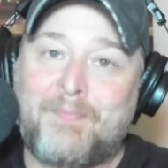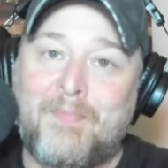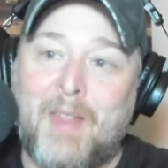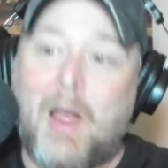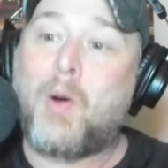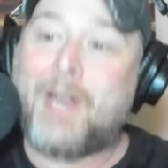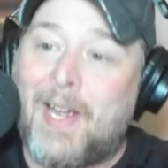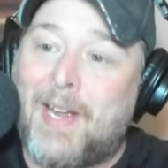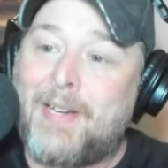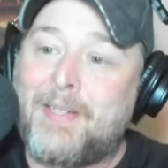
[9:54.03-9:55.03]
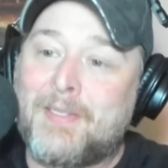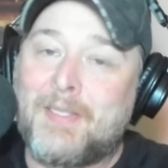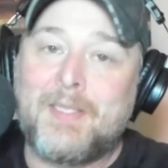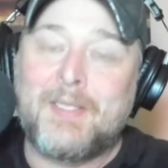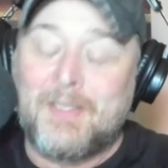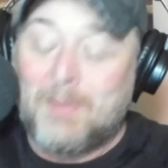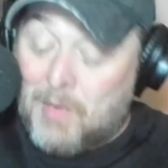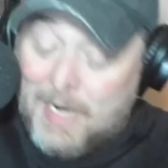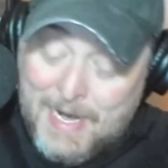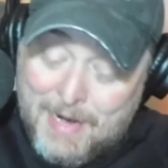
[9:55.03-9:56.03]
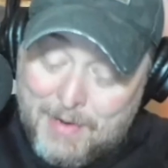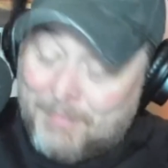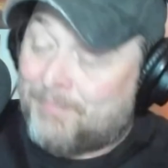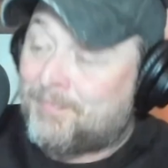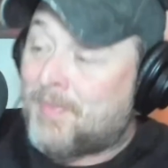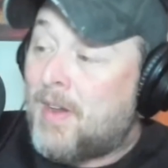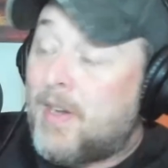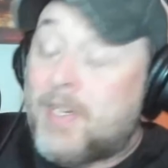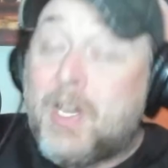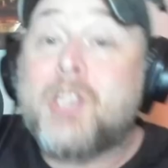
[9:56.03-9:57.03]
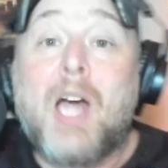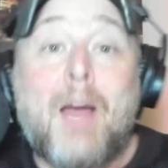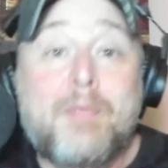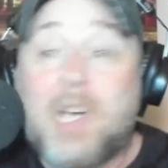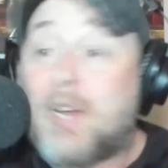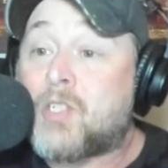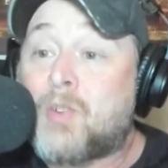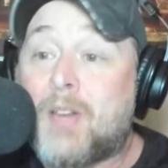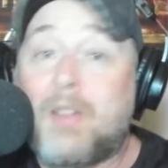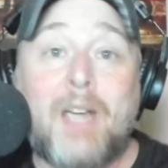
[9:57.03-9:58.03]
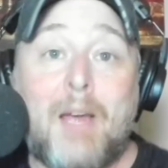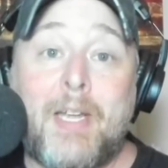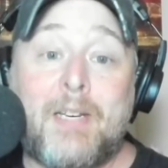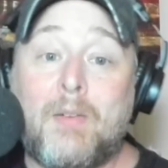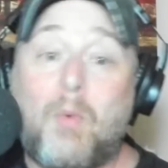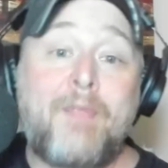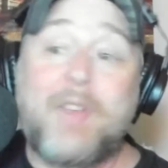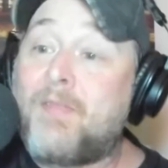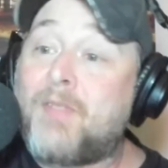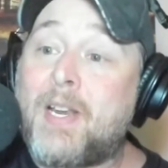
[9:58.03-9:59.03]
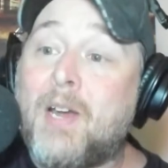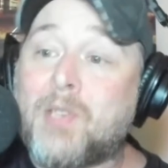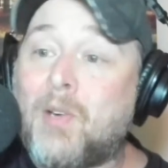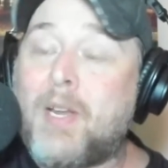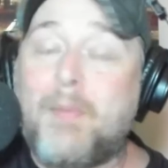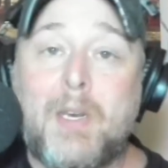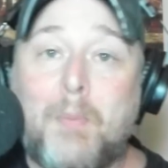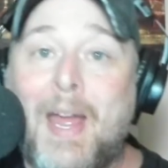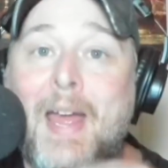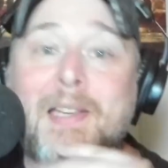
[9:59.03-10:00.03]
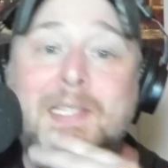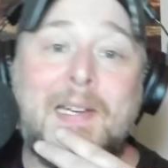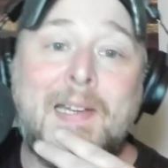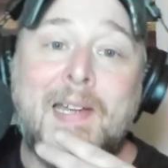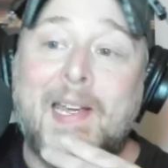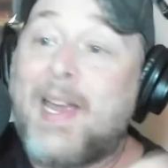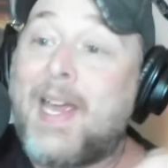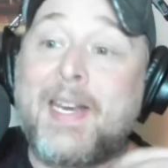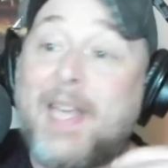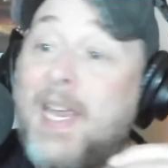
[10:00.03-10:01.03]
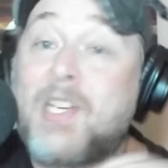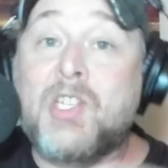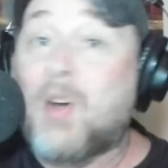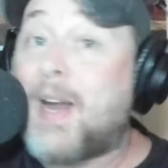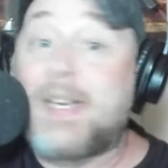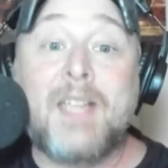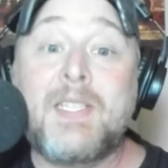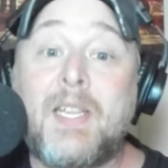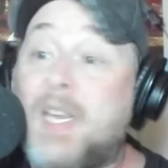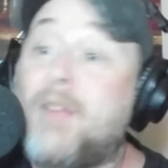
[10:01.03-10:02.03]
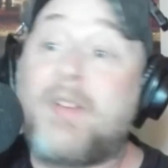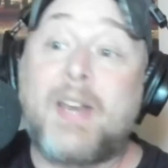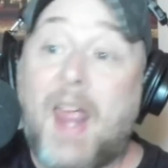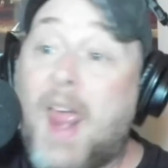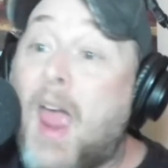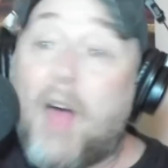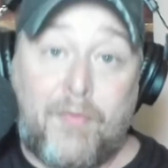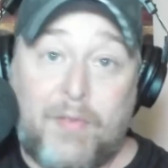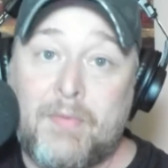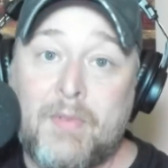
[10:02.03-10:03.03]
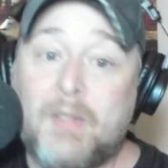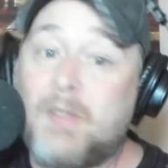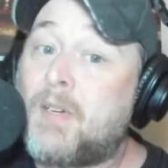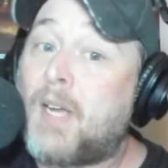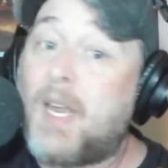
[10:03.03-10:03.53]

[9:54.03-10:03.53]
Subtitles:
Okay? Wow. Good job, Sean Strickland. I mean, we've done videos on him in the past, and he straight doesn't give an F. He